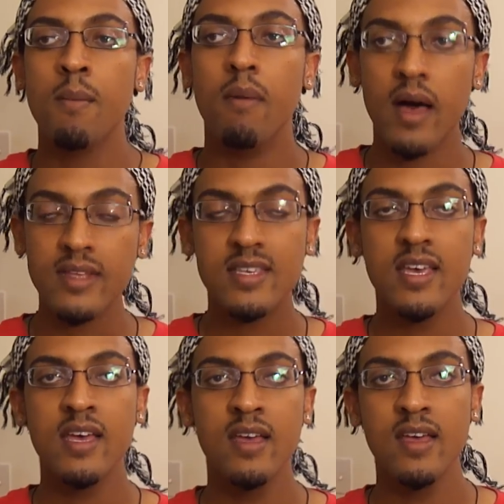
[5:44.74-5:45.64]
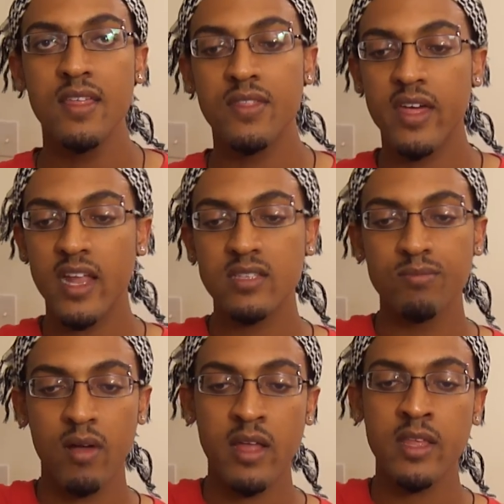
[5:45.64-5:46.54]
but that has
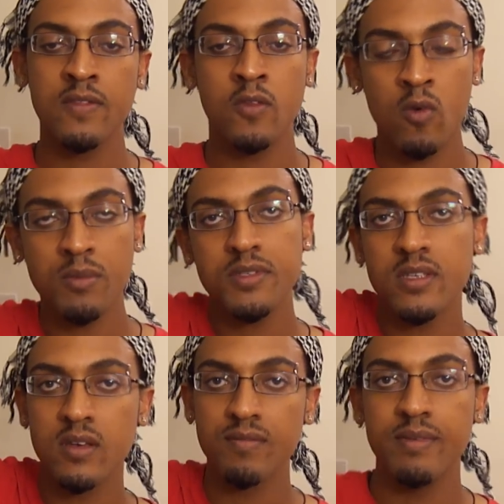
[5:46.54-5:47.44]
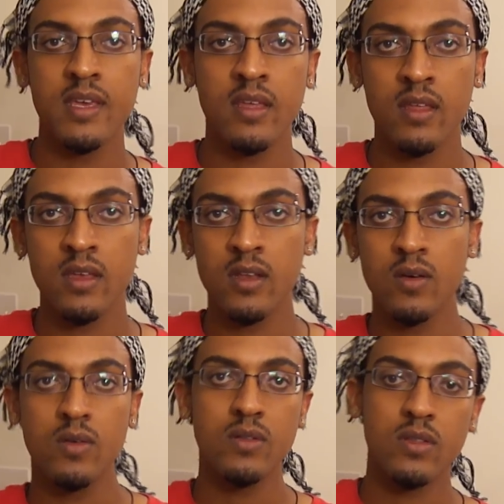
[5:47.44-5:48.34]
brought in the normalcy of being,
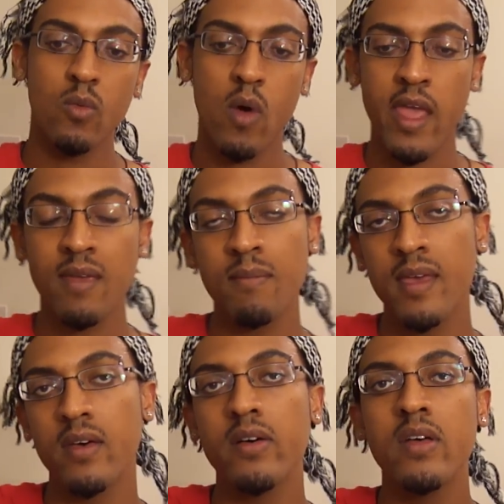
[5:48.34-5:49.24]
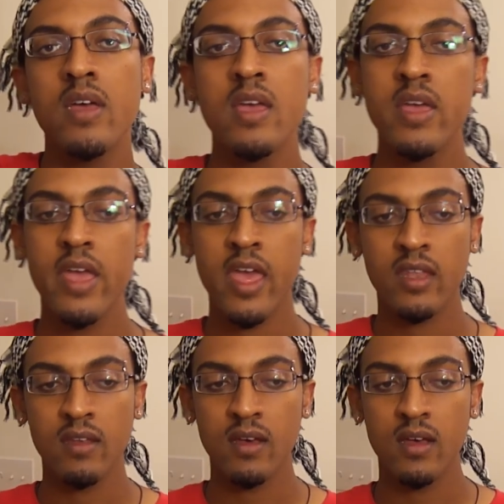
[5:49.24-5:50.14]
the white male,
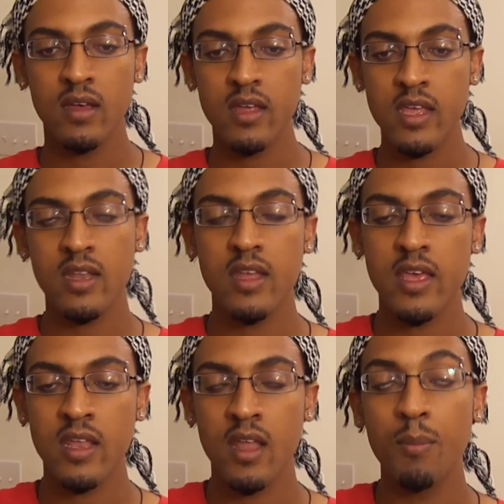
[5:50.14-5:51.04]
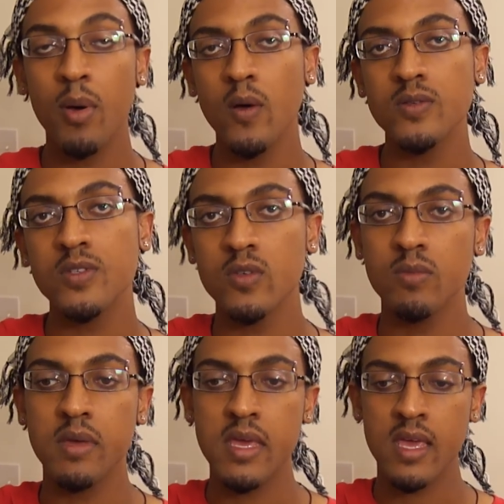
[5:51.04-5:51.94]
and in opposed to
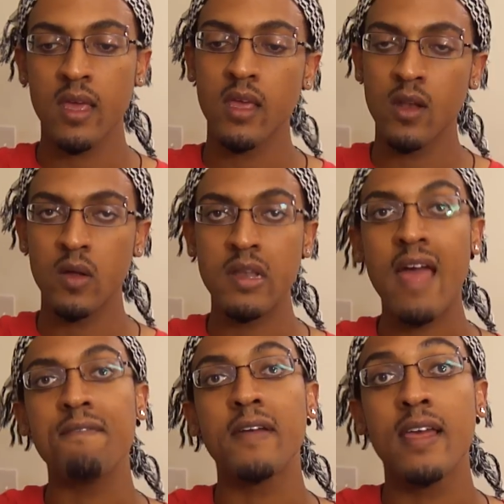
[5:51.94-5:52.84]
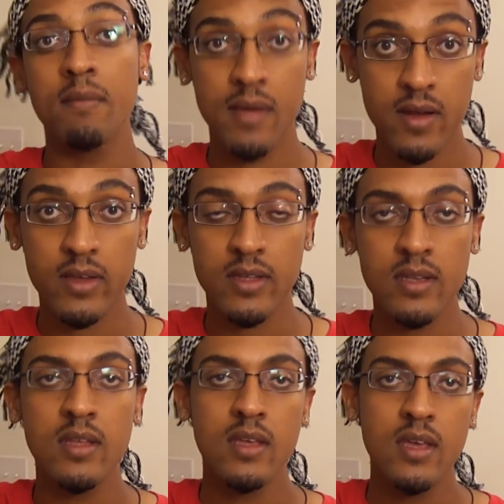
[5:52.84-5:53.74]
being, an African
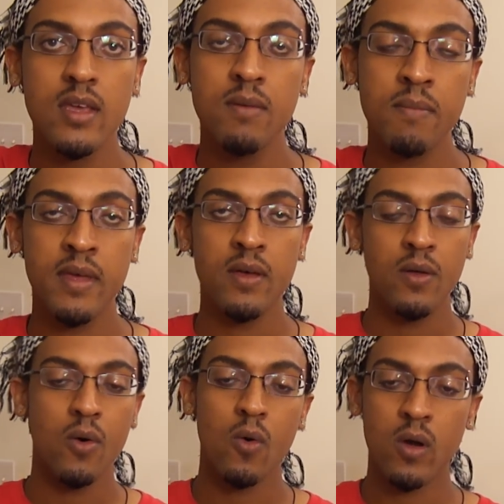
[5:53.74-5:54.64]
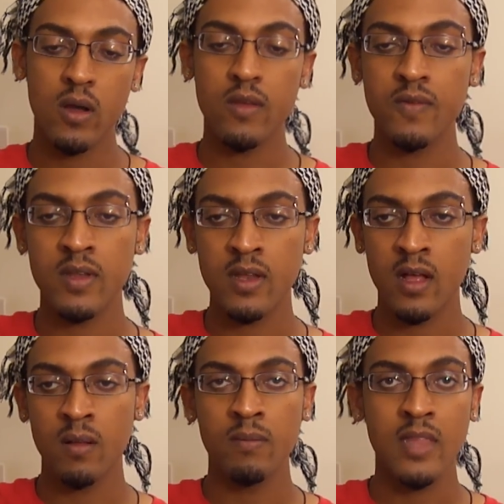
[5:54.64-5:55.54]
American male, or even
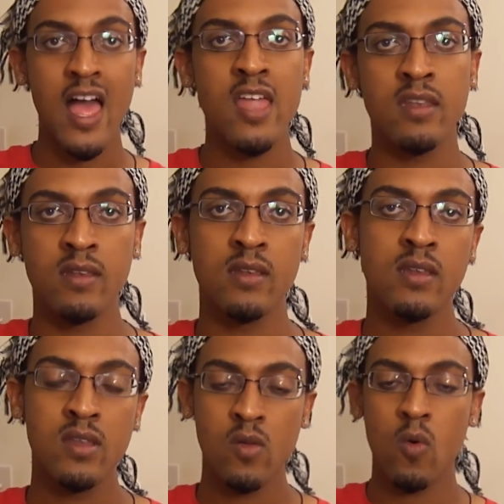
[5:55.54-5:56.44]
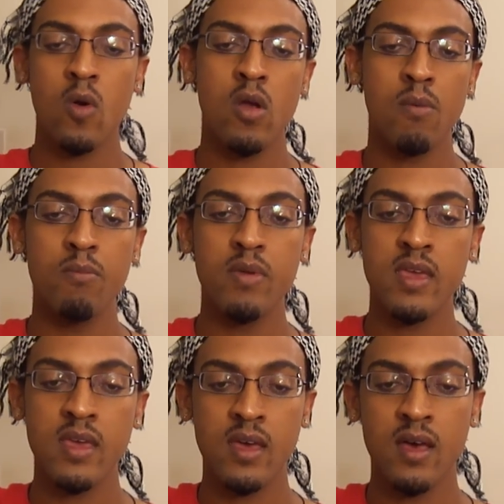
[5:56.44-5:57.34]
Latin, or
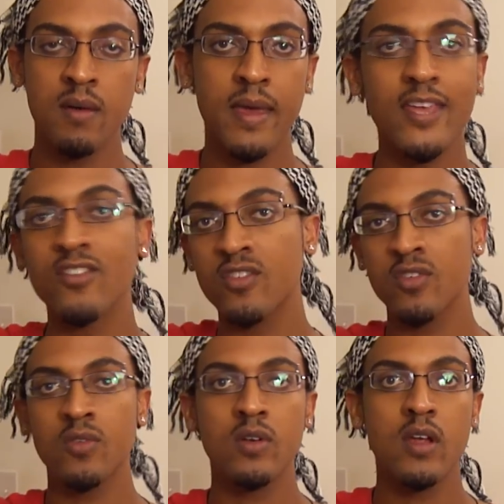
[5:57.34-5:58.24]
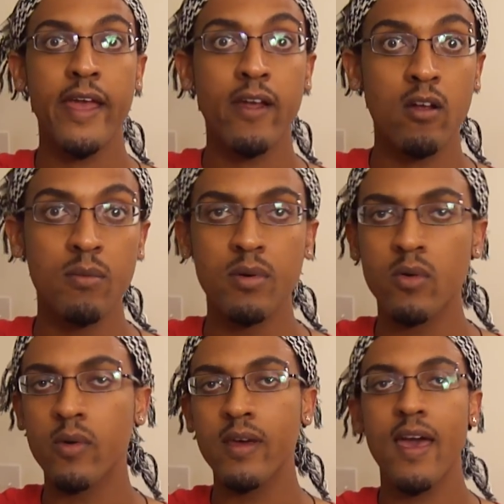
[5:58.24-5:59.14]
being Asian or Arab
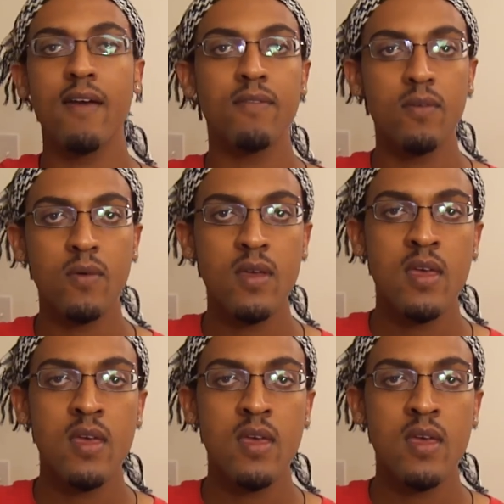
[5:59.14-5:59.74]
or what have you.